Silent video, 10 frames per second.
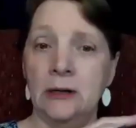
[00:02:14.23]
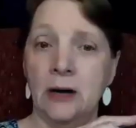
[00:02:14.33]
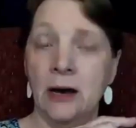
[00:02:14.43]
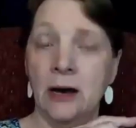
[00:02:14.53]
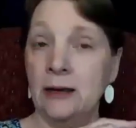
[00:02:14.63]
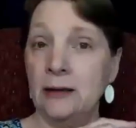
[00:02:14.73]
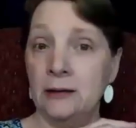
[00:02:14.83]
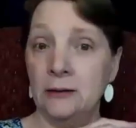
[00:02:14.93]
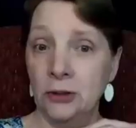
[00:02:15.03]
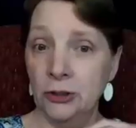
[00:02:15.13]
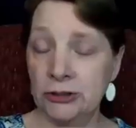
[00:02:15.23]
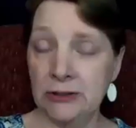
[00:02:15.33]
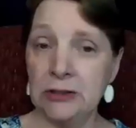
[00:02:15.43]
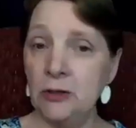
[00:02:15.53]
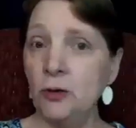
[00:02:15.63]
I look to
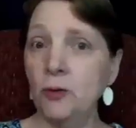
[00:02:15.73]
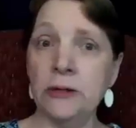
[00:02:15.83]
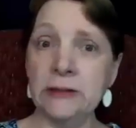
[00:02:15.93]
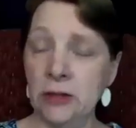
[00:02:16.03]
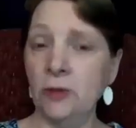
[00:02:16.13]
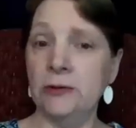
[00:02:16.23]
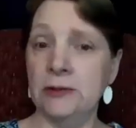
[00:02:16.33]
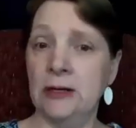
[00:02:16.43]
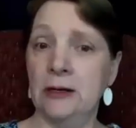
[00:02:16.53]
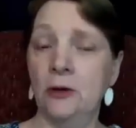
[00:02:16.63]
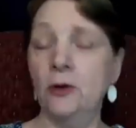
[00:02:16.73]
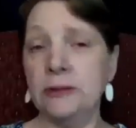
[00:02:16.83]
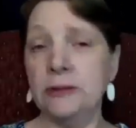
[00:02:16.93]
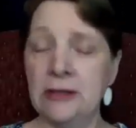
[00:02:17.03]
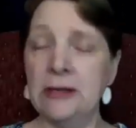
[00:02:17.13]
see who was noticing, who
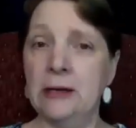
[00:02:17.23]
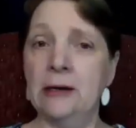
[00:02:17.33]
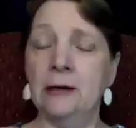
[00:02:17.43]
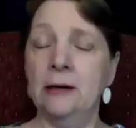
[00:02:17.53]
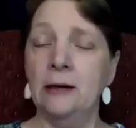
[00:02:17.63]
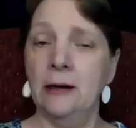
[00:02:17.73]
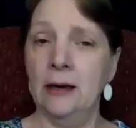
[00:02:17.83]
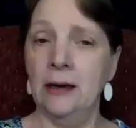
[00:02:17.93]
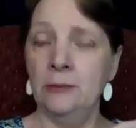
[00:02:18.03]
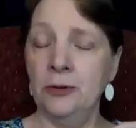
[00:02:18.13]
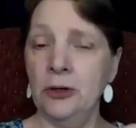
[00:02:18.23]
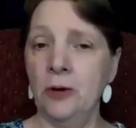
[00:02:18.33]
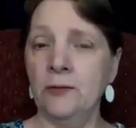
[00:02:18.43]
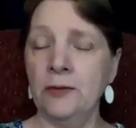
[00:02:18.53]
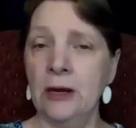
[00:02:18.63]
was thinking, and put
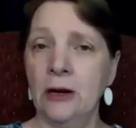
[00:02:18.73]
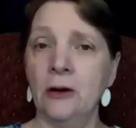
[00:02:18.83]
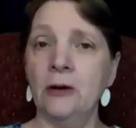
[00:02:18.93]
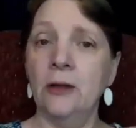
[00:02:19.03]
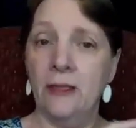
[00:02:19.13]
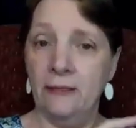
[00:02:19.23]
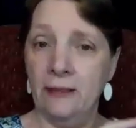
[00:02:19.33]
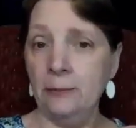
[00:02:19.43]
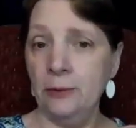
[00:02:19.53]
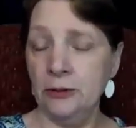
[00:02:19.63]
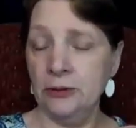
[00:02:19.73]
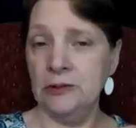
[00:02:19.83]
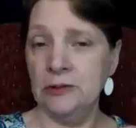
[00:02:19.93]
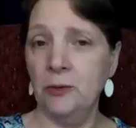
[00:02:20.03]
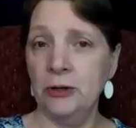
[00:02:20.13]
over there that
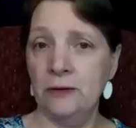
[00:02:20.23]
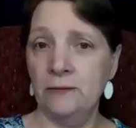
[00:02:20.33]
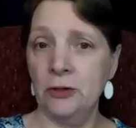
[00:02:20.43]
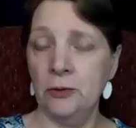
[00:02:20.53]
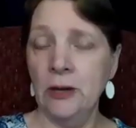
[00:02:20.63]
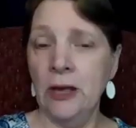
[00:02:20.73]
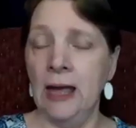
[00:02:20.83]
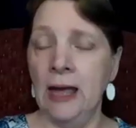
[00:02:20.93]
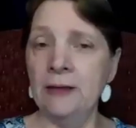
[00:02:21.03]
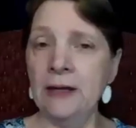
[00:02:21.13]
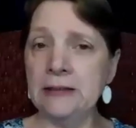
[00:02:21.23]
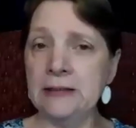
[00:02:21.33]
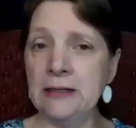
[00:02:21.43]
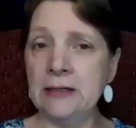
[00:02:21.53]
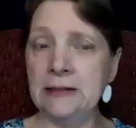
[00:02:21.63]
person's point of view. And then it's
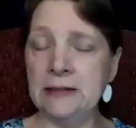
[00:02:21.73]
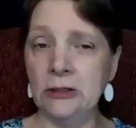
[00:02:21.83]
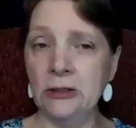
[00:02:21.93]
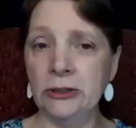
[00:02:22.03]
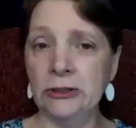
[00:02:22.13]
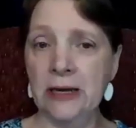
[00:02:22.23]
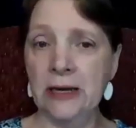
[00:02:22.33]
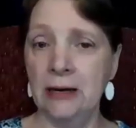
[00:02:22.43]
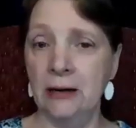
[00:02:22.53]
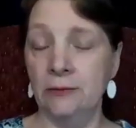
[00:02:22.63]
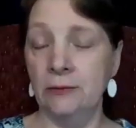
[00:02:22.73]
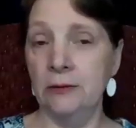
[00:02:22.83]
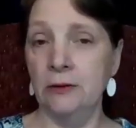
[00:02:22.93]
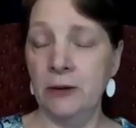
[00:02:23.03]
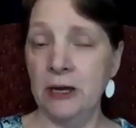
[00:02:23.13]
easy to look down
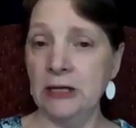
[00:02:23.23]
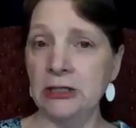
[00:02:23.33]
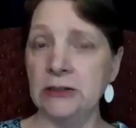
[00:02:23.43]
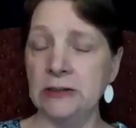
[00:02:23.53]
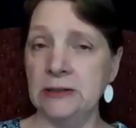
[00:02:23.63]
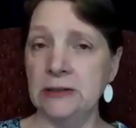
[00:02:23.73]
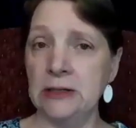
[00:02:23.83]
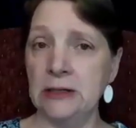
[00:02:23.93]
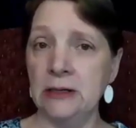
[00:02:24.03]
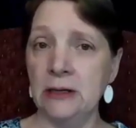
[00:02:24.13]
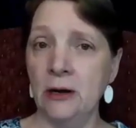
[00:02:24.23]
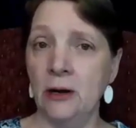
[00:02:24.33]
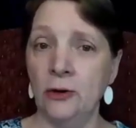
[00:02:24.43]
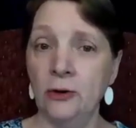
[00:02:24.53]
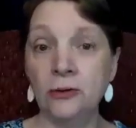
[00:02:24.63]
the pages and see
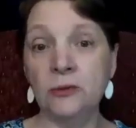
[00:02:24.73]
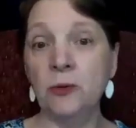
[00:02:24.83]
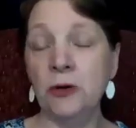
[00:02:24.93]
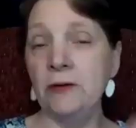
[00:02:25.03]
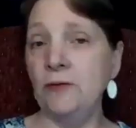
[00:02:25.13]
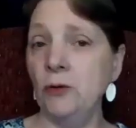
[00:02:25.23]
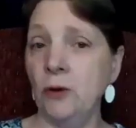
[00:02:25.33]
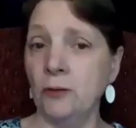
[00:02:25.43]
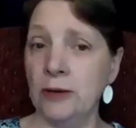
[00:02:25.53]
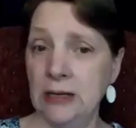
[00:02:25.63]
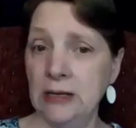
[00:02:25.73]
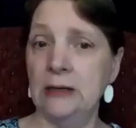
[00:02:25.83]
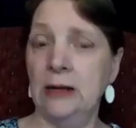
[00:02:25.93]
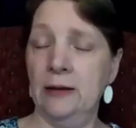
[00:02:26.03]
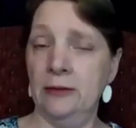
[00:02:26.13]
whose point of view are we
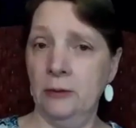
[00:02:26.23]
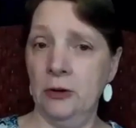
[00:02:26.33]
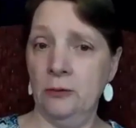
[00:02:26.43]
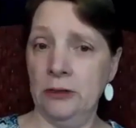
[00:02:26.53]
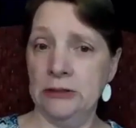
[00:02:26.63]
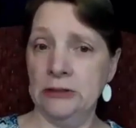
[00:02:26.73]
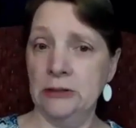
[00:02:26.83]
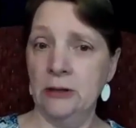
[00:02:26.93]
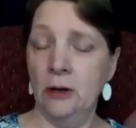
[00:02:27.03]
in at the moment.